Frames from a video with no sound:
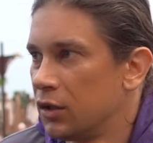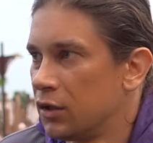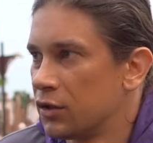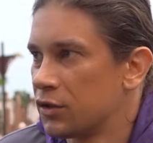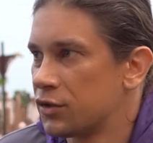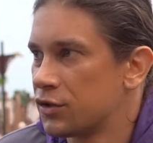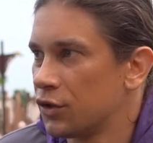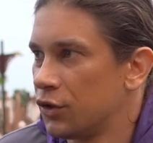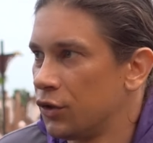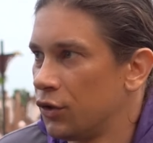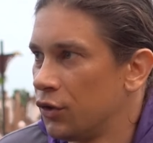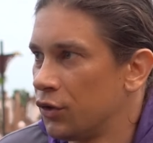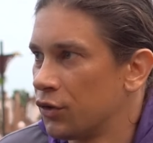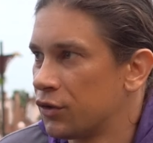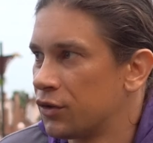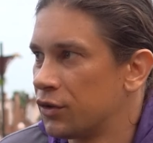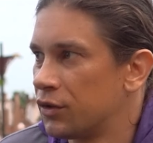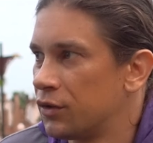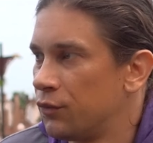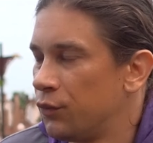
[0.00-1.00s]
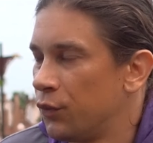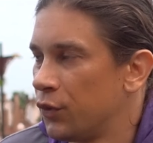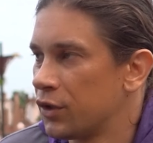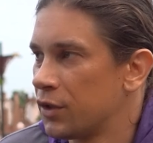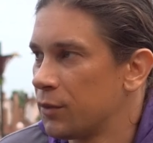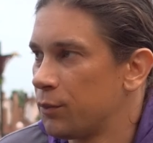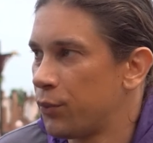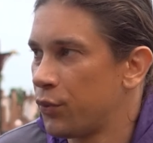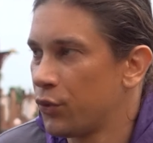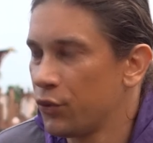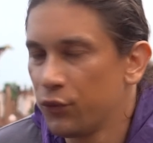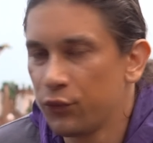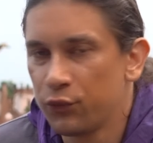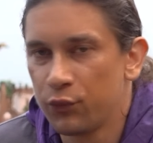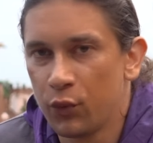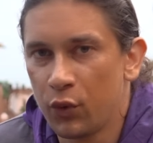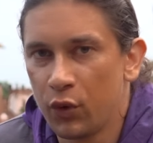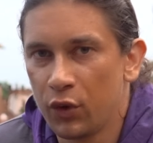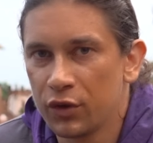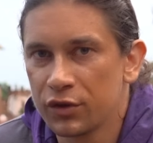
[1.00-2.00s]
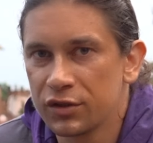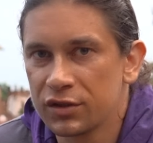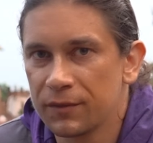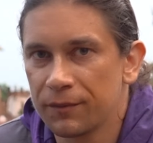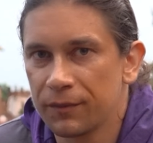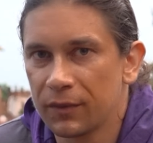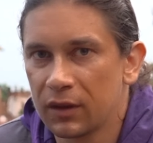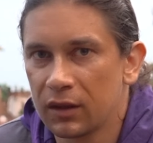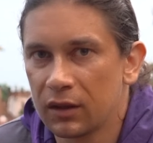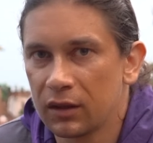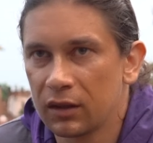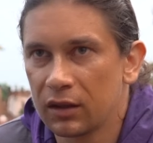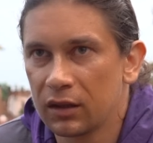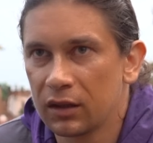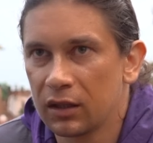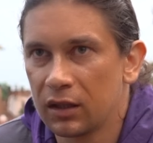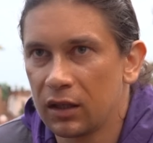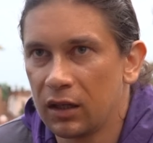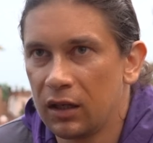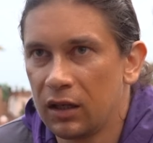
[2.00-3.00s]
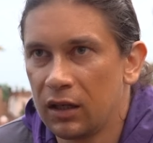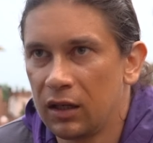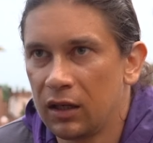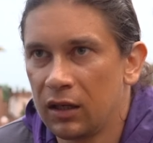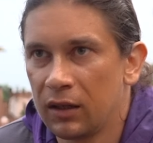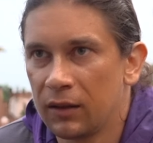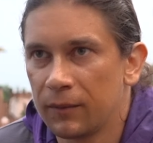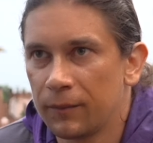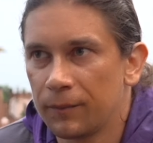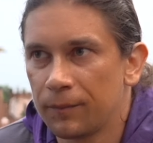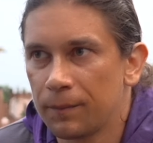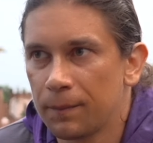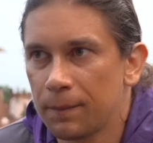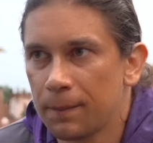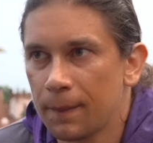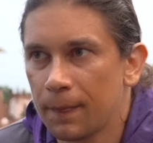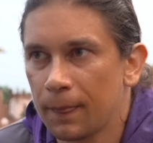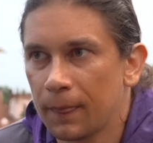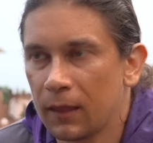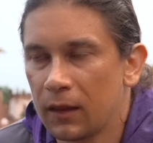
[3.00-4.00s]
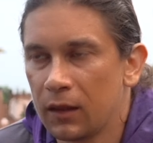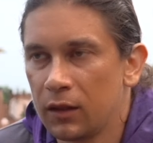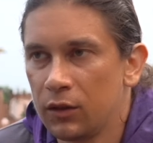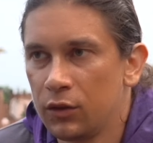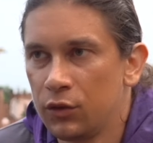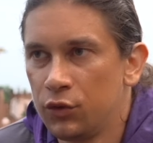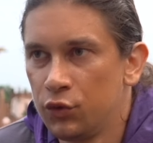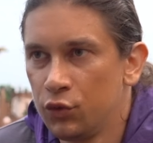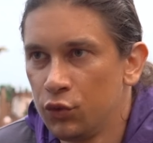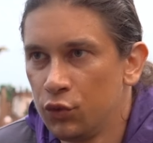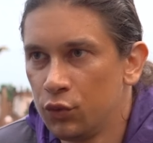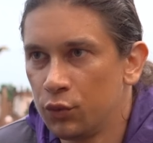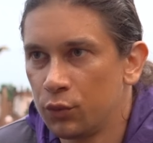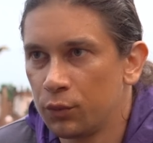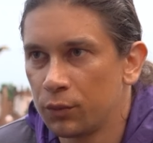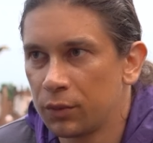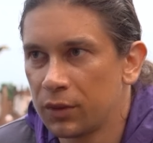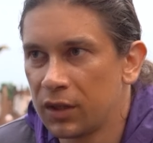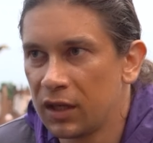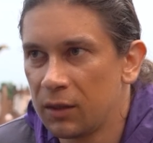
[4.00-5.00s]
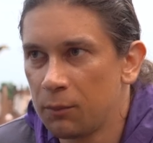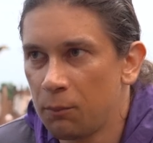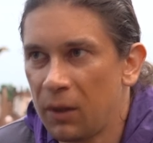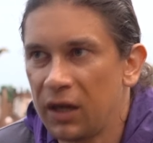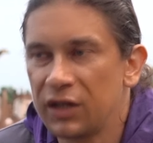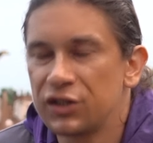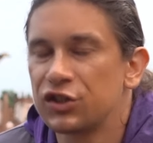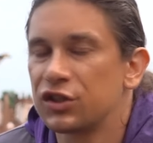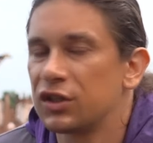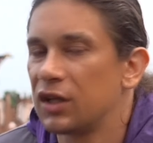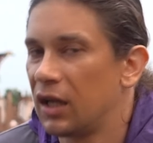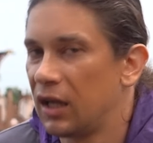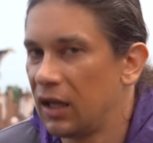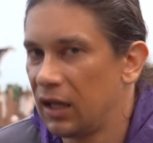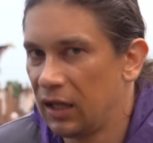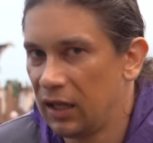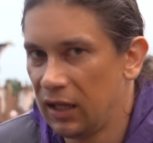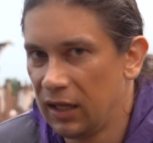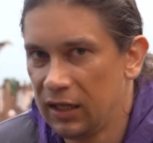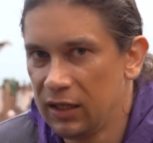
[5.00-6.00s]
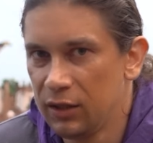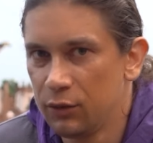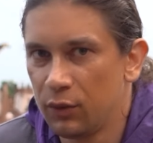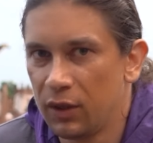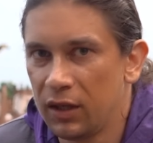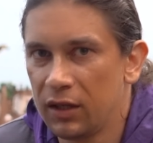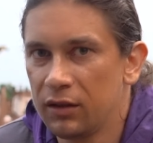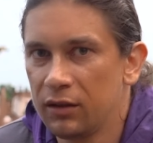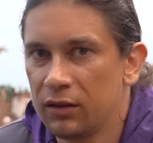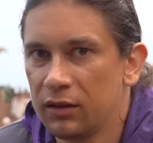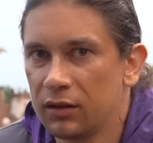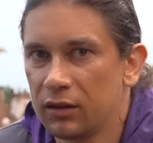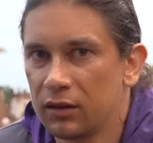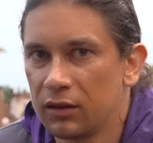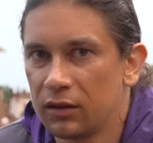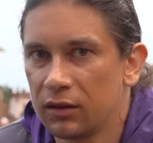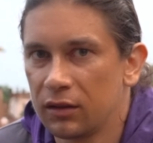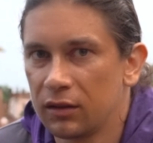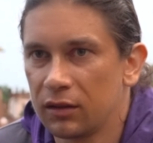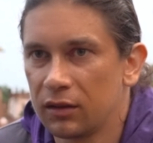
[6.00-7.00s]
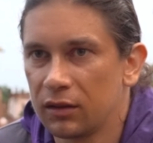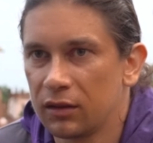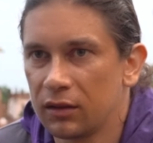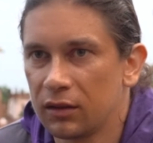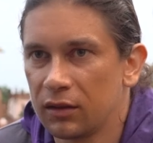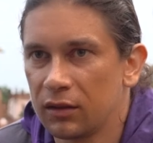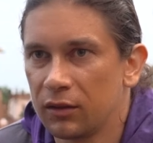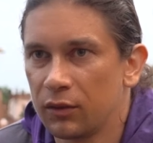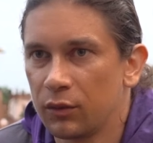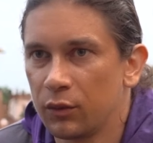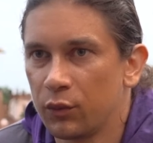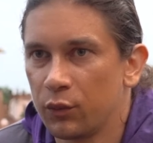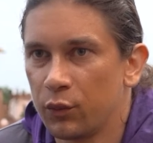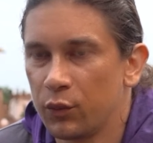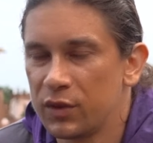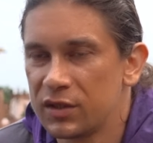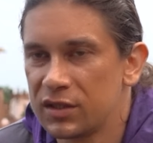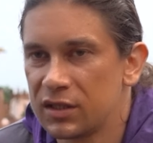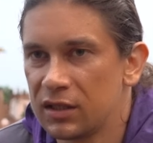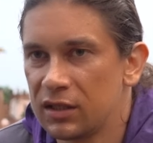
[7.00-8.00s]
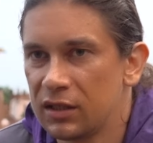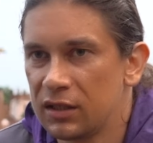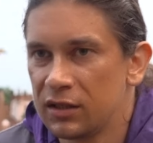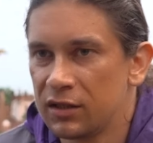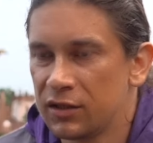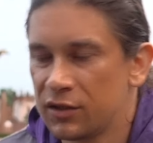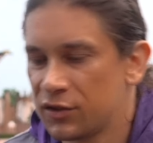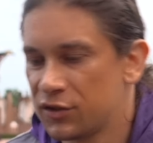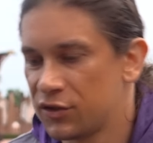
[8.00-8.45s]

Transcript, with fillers: So what the proof was, uh, you can match anyone with a